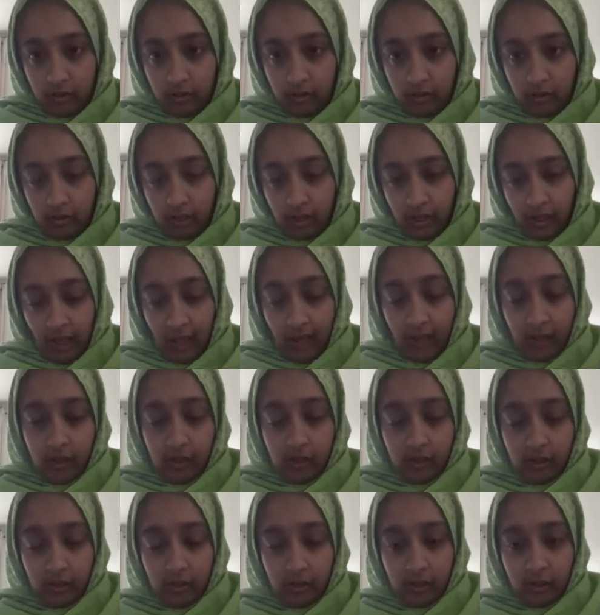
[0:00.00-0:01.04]
Timetable.
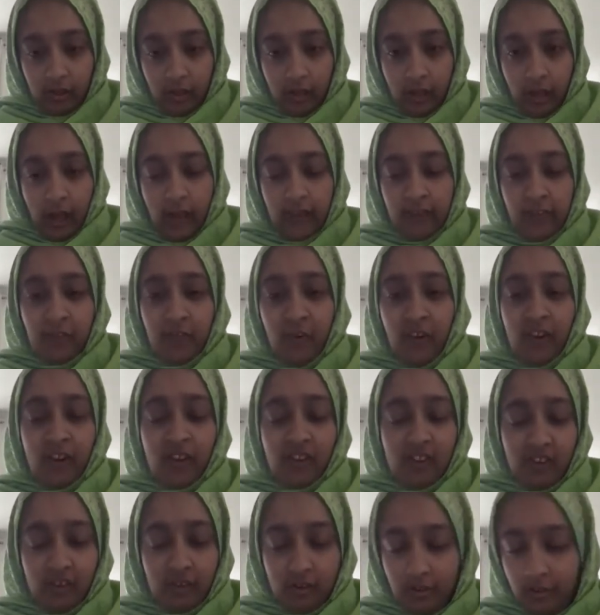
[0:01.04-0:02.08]
And the funny.
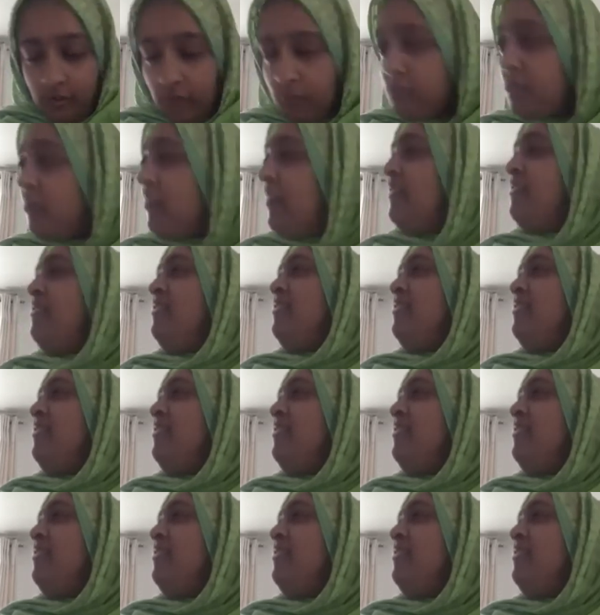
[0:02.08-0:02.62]
Oh, what is